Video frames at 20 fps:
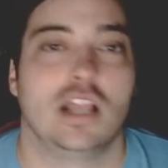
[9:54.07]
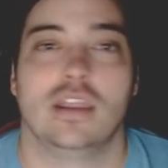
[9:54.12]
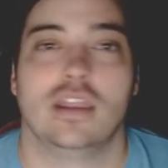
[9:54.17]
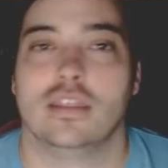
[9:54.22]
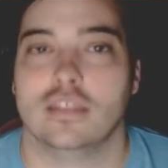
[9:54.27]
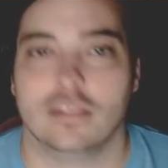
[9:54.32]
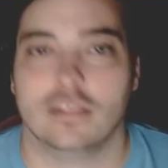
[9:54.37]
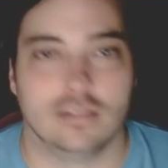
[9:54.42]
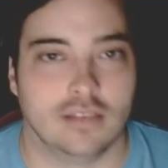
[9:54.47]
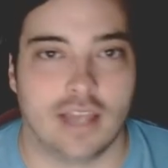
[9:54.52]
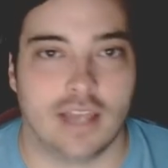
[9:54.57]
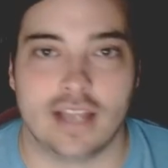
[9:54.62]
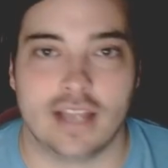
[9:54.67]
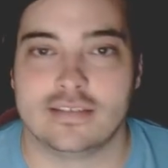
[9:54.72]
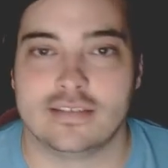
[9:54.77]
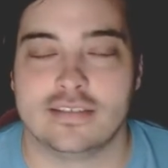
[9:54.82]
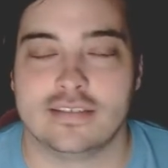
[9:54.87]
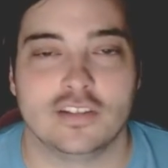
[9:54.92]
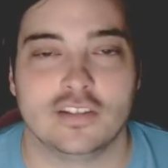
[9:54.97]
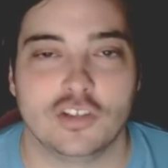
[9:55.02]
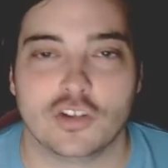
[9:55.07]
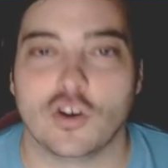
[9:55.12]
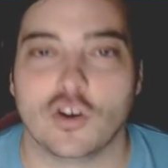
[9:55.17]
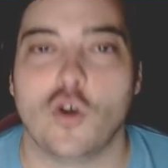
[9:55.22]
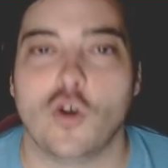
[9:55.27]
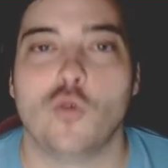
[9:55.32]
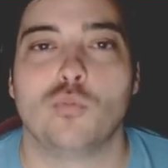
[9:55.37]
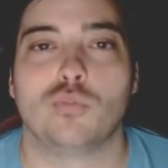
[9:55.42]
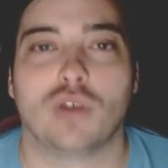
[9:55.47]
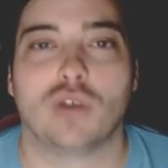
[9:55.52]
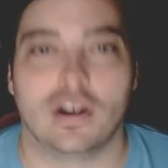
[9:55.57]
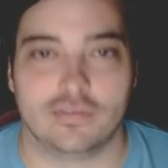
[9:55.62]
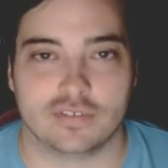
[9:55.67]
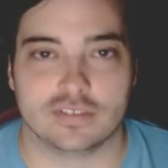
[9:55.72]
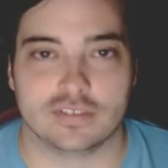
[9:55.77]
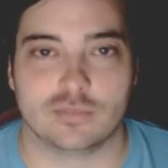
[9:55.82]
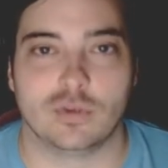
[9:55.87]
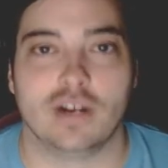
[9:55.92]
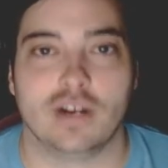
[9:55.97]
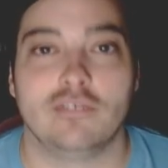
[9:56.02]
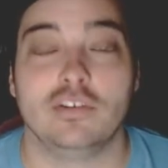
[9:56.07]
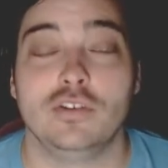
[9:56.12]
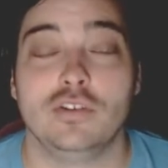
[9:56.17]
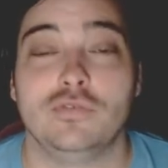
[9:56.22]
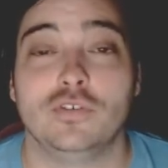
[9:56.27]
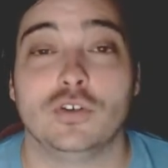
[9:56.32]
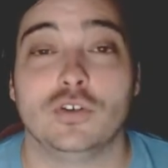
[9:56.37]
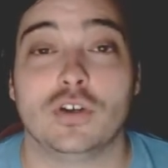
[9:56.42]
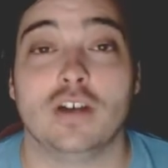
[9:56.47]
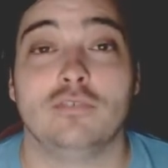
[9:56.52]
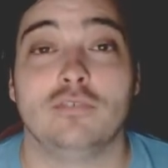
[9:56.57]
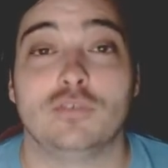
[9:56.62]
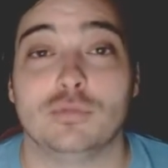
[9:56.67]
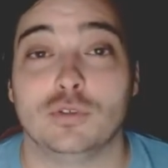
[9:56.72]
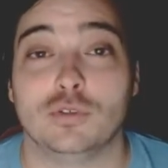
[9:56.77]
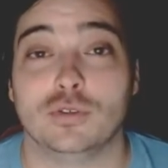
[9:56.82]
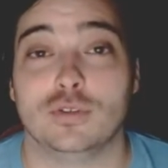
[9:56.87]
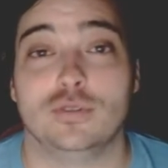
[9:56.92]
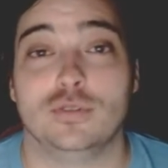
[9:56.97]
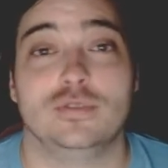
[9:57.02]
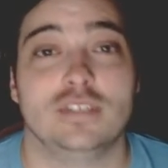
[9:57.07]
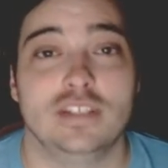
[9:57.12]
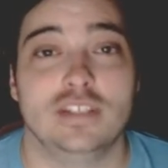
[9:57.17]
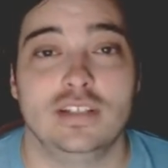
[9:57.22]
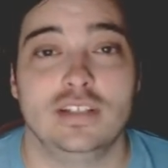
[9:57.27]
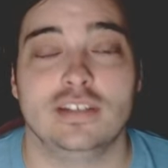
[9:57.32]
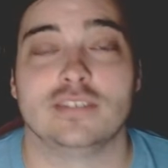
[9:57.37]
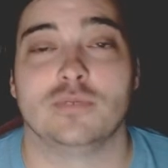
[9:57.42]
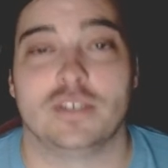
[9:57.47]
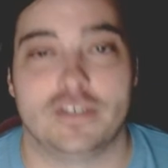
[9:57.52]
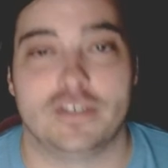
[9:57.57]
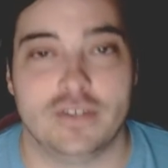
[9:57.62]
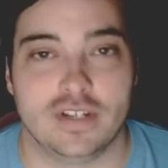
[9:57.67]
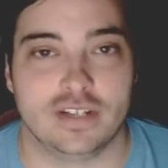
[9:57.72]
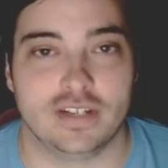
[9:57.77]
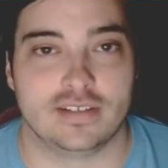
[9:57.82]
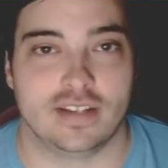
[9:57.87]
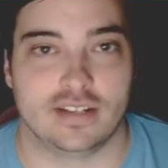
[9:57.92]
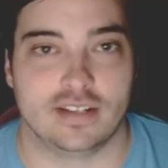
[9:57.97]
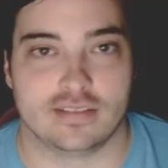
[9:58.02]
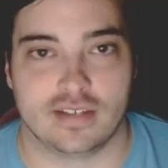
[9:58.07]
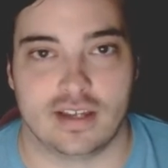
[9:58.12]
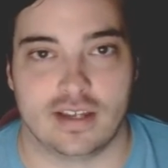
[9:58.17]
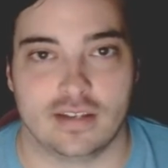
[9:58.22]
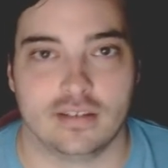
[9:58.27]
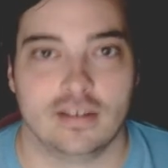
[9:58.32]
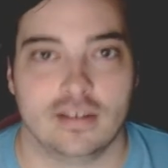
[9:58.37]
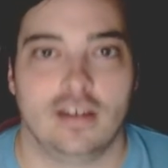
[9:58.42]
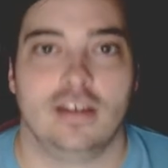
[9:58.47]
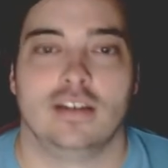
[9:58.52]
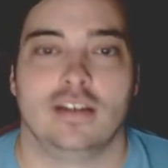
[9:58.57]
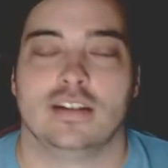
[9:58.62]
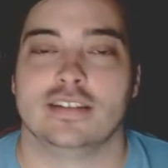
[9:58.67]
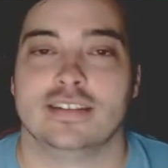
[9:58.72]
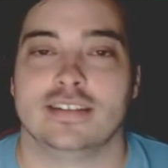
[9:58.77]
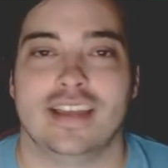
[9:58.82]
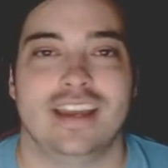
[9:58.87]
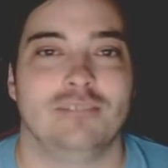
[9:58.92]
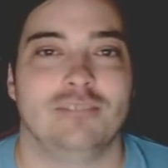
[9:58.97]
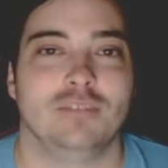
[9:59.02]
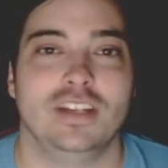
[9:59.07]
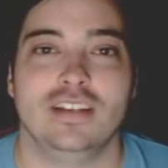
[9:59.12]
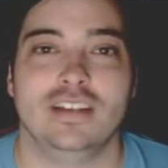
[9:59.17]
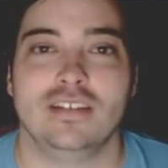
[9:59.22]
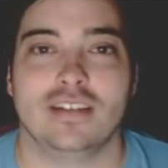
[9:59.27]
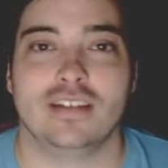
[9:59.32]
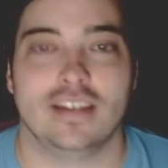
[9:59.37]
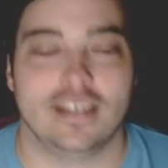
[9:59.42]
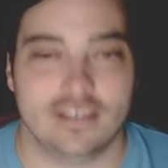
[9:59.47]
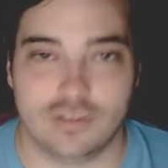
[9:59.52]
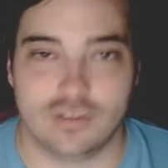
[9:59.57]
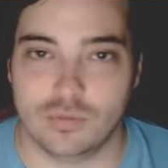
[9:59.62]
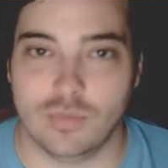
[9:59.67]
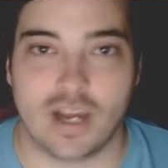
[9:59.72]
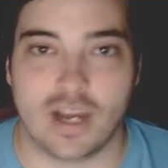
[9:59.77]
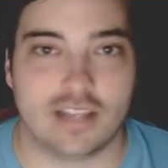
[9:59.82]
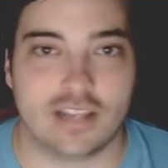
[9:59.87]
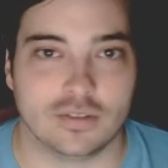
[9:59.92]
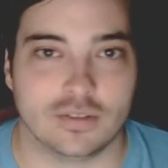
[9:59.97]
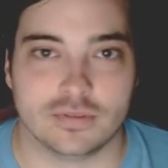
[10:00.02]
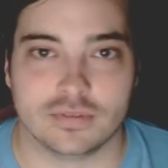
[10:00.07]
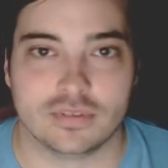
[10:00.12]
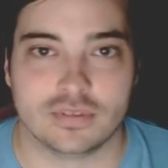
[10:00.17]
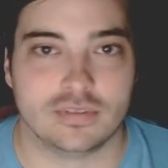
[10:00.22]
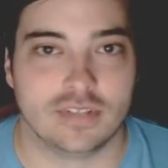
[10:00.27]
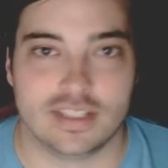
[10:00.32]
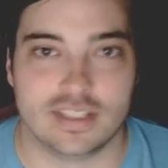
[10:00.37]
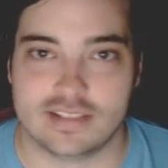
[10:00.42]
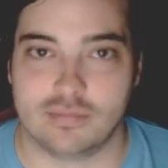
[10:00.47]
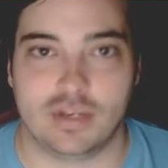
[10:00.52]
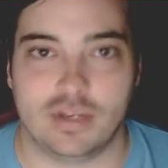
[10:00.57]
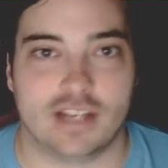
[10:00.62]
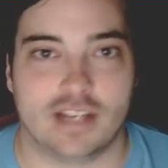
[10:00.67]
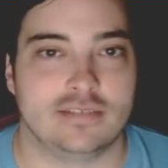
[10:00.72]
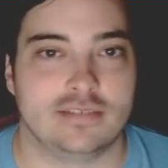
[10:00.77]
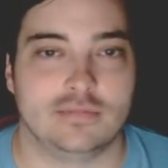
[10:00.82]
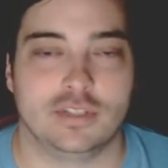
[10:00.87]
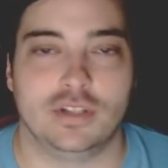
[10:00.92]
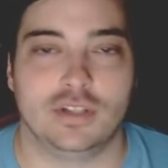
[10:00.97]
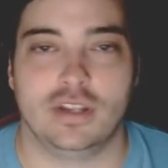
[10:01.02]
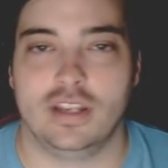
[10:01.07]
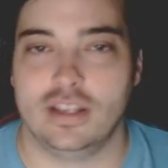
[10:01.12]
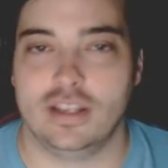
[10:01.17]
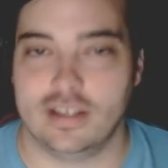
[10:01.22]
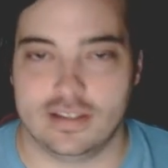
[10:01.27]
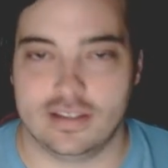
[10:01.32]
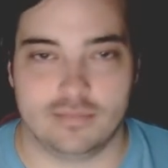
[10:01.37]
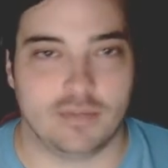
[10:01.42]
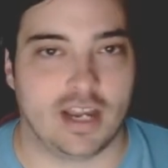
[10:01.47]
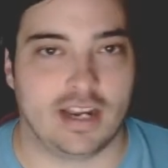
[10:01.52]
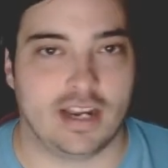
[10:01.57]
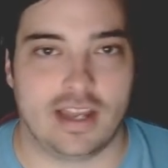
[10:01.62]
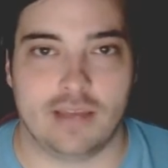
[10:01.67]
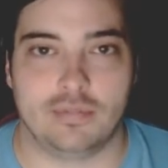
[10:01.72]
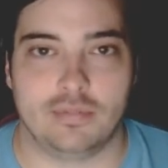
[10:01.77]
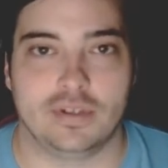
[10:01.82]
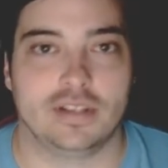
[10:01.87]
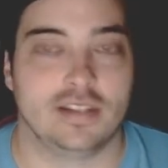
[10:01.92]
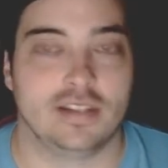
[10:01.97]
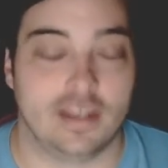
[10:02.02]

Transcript: That's your own preference. Whatever you feel comfortable losing is what you need to set aside. Because gambling, you might lose. It's a possibility. It might happen.